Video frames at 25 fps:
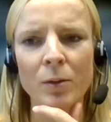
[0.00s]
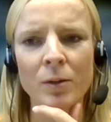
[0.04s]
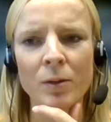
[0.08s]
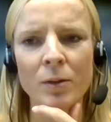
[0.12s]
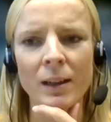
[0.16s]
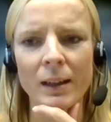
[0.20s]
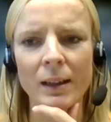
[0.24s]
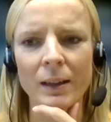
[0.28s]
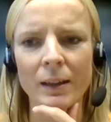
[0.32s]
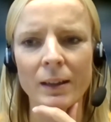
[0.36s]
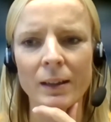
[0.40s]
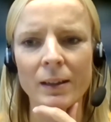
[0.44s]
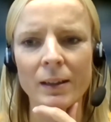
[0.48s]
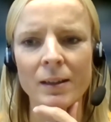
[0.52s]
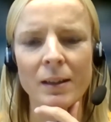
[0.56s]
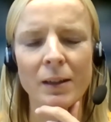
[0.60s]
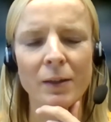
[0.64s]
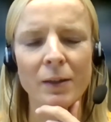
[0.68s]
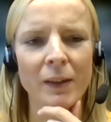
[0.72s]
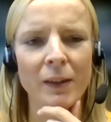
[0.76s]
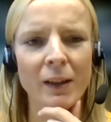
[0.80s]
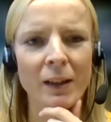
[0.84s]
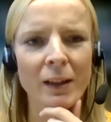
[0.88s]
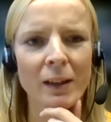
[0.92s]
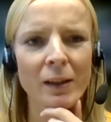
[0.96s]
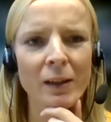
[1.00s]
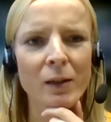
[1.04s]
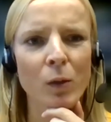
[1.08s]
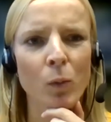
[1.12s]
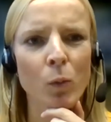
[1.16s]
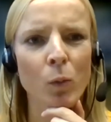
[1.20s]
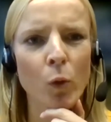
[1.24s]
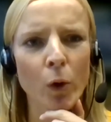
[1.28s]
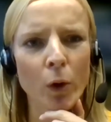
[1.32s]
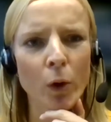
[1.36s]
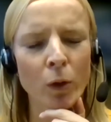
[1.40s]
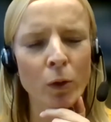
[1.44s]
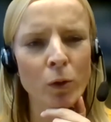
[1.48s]
it sounds like there's definitely
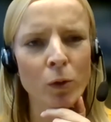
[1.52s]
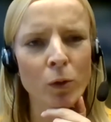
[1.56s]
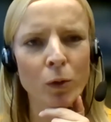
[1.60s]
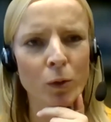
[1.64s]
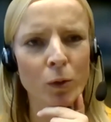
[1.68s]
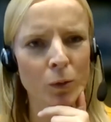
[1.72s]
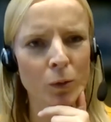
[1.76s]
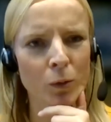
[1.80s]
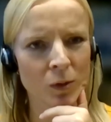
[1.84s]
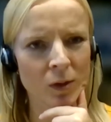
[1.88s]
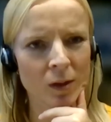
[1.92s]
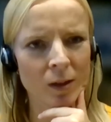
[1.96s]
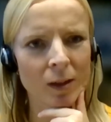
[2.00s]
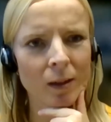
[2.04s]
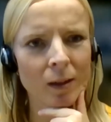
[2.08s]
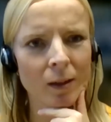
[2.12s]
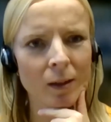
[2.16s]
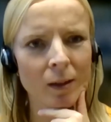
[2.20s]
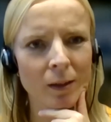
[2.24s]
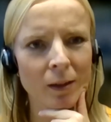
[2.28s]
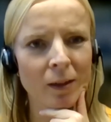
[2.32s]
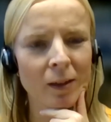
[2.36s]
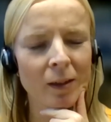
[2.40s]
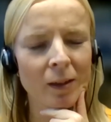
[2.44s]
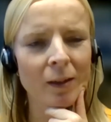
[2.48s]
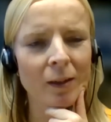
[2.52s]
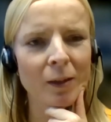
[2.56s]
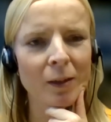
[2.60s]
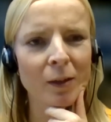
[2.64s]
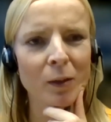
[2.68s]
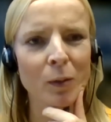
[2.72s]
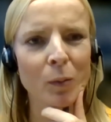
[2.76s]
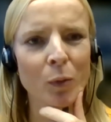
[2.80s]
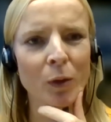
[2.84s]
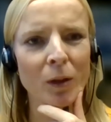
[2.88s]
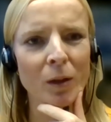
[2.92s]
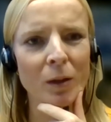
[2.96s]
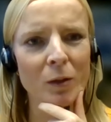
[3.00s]
some work to do still on
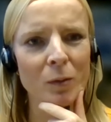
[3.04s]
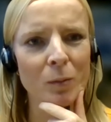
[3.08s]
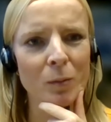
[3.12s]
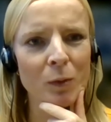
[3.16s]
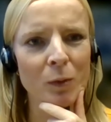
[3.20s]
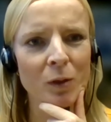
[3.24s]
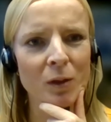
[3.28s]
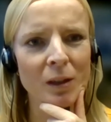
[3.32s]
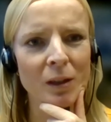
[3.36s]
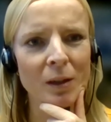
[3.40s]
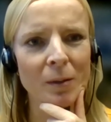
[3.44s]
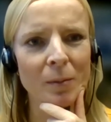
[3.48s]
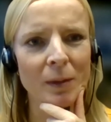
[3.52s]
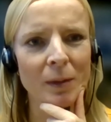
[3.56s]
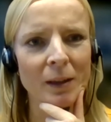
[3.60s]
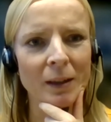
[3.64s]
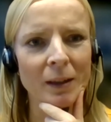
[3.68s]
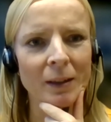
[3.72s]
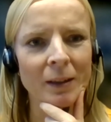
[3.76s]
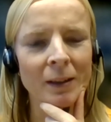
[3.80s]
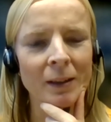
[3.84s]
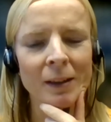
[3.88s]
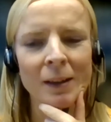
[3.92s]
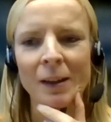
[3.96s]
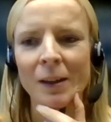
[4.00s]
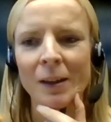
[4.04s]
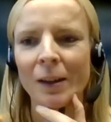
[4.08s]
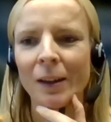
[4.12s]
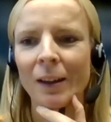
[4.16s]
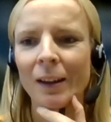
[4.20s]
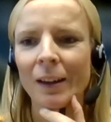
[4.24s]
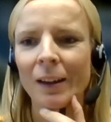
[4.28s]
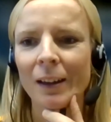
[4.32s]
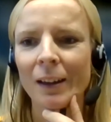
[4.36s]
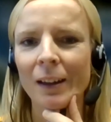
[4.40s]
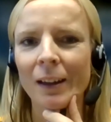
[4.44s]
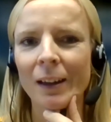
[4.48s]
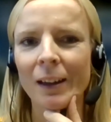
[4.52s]
the British Museum then.
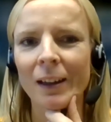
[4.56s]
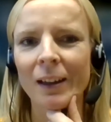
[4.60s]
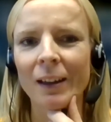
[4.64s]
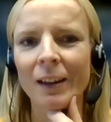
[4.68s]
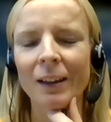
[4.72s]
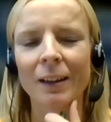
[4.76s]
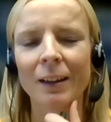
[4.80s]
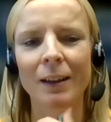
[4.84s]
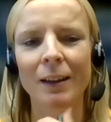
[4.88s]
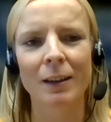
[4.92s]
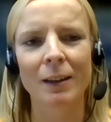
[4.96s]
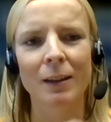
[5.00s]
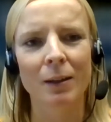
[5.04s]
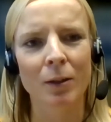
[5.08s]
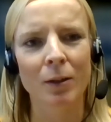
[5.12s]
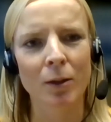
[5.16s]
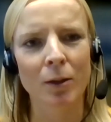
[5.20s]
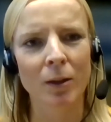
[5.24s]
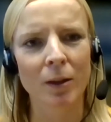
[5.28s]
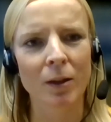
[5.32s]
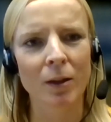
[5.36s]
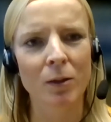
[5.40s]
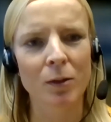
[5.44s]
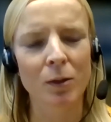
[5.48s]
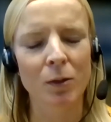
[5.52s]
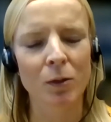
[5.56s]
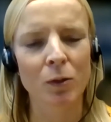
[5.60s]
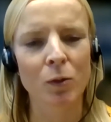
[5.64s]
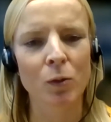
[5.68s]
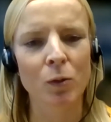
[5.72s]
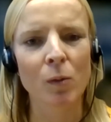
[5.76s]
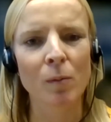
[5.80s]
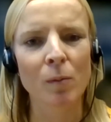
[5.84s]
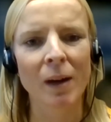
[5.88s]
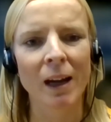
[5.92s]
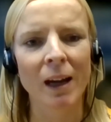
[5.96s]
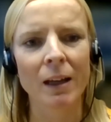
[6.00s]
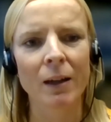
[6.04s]
And Donna, just
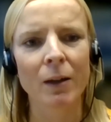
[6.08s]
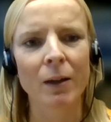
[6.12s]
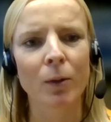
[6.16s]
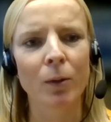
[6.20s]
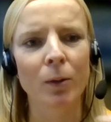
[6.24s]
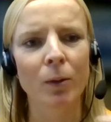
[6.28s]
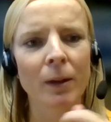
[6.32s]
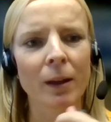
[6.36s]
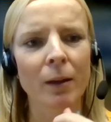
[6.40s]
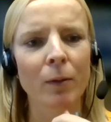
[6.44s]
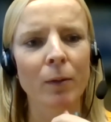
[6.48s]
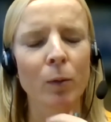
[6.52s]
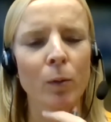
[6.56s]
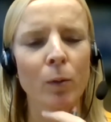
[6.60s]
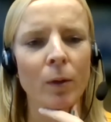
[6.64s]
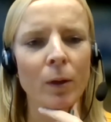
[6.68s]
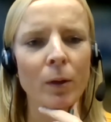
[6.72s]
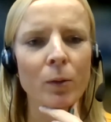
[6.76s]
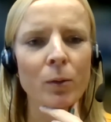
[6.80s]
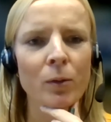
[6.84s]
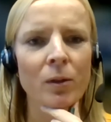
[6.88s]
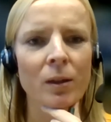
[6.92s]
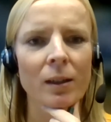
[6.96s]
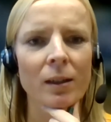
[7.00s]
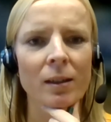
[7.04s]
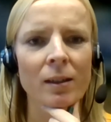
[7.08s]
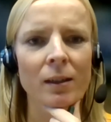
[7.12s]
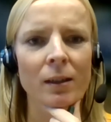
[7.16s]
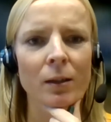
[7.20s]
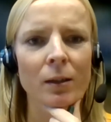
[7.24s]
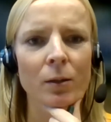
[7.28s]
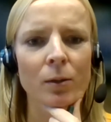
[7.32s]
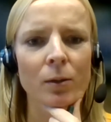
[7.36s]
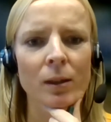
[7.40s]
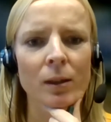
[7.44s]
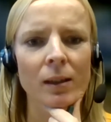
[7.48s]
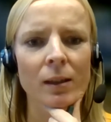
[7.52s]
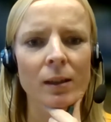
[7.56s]
to remind everyone who's
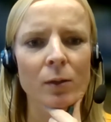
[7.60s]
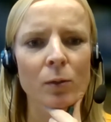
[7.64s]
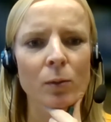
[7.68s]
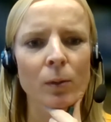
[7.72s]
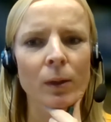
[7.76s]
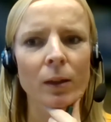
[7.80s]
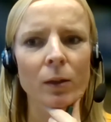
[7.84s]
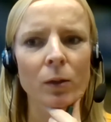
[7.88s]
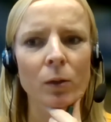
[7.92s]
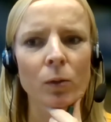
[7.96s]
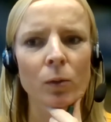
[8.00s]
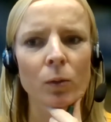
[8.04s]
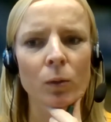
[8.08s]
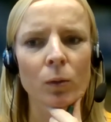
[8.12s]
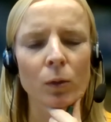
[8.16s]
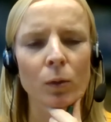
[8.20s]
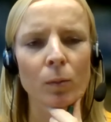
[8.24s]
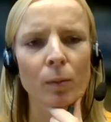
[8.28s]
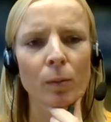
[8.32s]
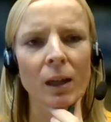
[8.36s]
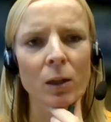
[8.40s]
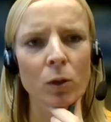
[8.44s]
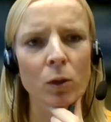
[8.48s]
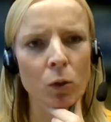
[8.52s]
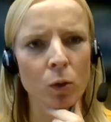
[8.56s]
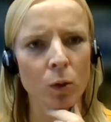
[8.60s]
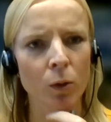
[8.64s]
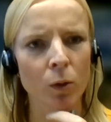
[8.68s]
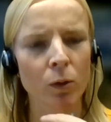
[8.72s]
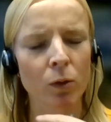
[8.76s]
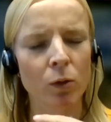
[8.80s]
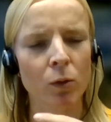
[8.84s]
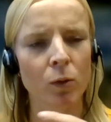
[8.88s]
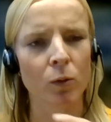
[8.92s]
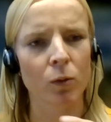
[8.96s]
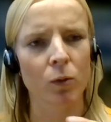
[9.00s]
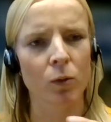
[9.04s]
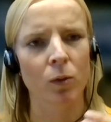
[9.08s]
listening today as well, you made sure
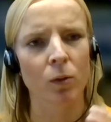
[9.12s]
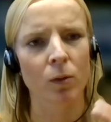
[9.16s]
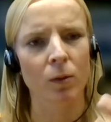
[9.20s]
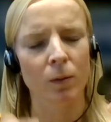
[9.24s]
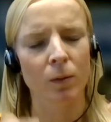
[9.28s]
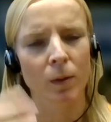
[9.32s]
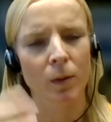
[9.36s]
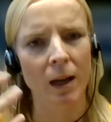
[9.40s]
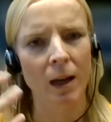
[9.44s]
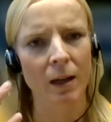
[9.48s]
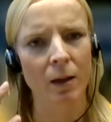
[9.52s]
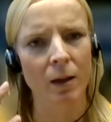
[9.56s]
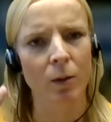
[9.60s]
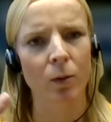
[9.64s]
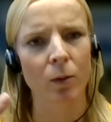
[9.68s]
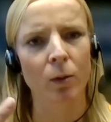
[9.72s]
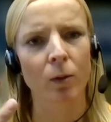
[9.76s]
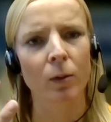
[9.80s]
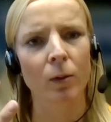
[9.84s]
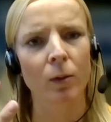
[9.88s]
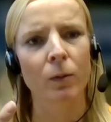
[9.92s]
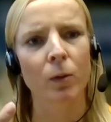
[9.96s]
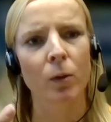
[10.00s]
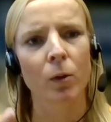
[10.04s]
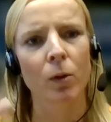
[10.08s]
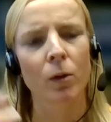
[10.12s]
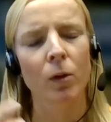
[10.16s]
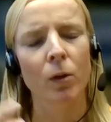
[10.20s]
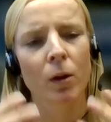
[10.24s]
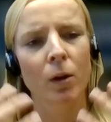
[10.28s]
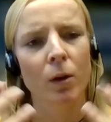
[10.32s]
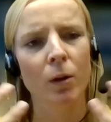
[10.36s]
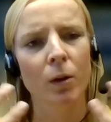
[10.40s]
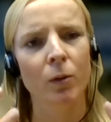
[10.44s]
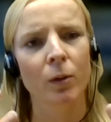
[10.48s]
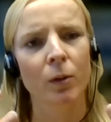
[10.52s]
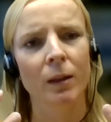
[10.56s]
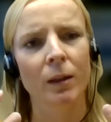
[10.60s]
to sort of write all of your
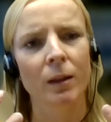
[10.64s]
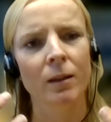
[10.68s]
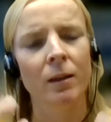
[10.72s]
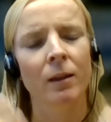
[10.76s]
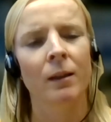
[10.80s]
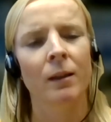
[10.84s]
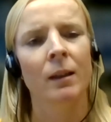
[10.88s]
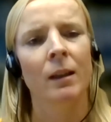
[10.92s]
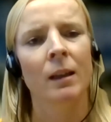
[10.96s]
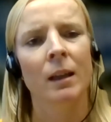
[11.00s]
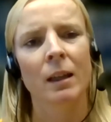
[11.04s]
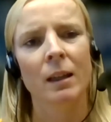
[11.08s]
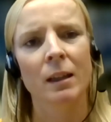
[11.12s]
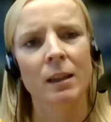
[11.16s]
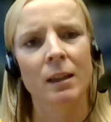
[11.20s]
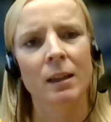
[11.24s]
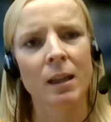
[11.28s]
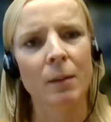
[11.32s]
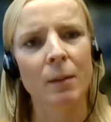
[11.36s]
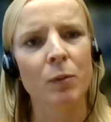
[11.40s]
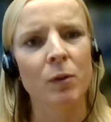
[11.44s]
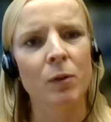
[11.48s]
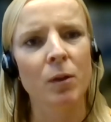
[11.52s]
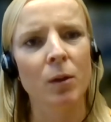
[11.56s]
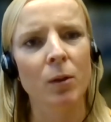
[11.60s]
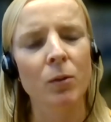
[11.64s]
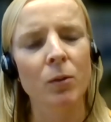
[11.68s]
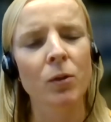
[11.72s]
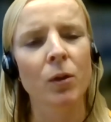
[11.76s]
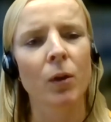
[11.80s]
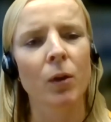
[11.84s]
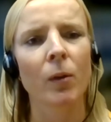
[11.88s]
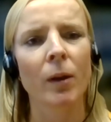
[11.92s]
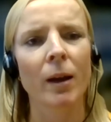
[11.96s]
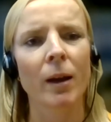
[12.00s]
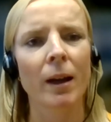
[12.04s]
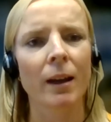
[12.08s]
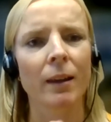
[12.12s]
concrete tips
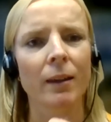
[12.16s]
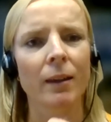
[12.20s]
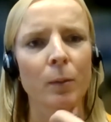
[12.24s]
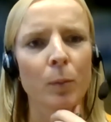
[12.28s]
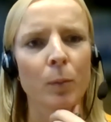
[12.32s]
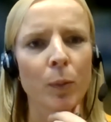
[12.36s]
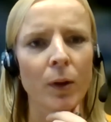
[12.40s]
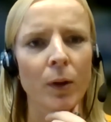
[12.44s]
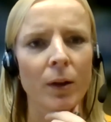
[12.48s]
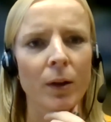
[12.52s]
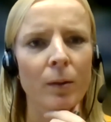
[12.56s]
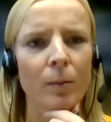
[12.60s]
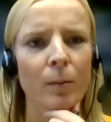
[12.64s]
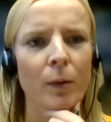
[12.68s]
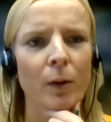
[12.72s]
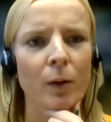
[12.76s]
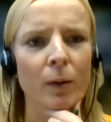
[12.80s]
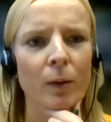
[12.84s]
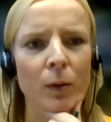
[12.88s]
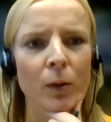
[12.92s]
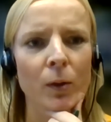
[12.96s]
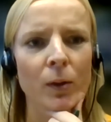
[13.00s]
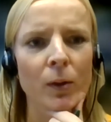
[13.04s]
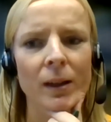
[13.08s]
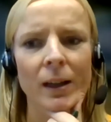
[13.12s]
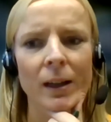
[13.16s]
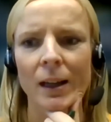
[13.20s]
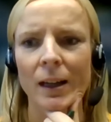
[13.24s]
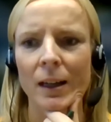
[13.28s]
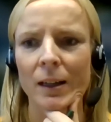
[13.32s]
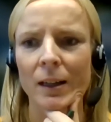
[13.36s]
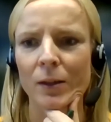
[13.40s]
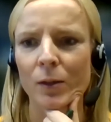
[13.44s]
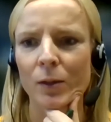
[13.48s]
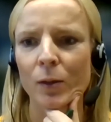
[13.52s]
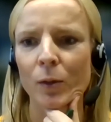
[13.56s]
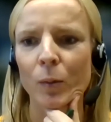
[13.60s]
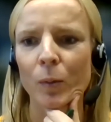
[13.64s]
also at the bottom of your
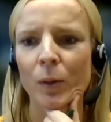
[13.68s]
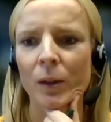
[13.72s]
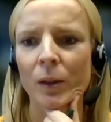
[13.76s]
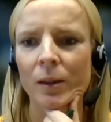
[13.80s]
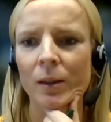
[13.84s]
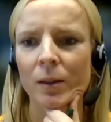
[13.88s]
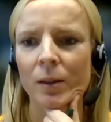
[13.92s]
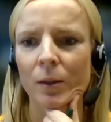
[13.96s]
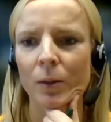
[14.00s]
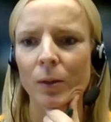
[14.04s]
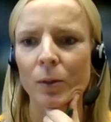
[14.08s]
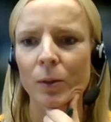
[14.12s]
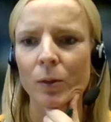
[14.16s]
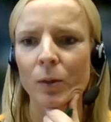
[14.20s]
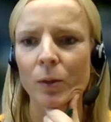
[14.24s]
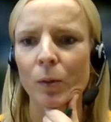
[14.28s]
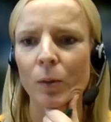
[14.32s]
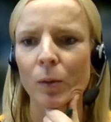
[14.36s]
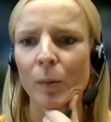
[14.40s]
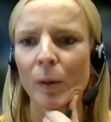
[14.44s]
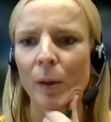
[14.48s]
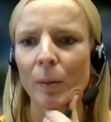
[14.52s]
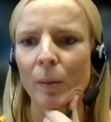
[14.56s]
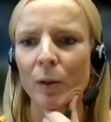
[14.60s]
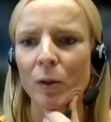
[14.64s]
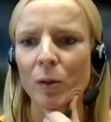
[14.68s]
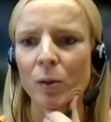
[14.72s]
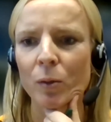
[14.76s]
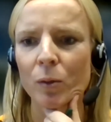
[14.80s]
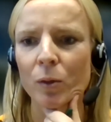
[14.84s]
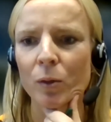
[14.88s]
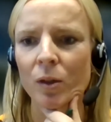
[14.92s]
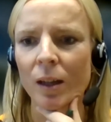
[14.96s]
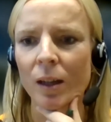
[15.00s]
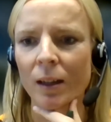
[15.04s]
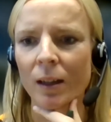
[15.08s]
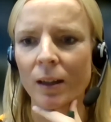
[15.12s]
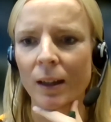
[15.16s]
guide. So please also remember to
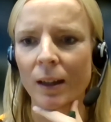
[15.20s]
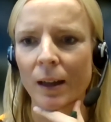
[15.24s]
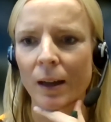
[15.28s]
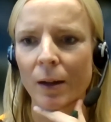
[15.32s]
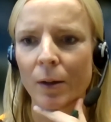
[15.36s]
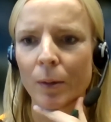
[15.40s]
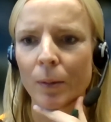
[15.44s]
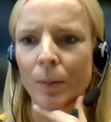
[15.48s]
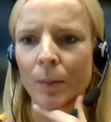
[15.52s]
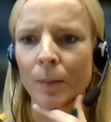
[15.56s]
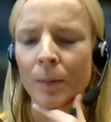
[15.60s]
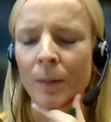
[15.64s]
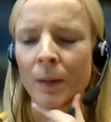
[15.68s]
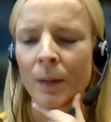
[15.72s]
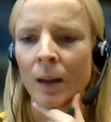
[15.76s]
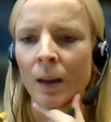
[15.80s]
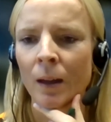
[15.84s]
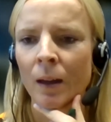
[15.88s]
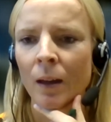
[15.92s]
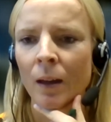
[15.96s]
check that out.